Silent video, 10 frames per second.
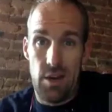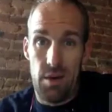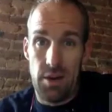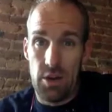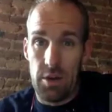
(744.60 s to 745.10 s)
know
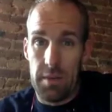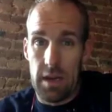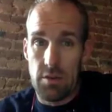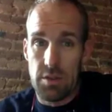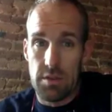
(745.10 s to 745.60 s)
what, you're going to
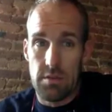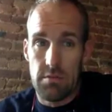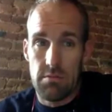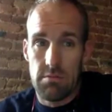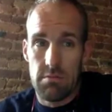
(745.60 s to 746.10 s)
be
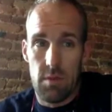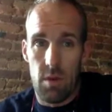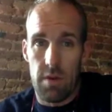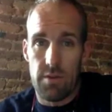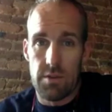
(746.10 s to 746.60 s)

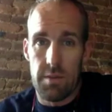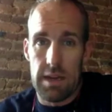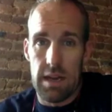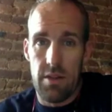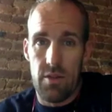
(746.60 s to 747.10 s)
working for somebody
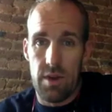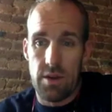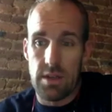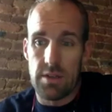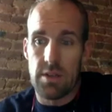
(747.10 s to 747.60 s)
again in 3 years, I'd say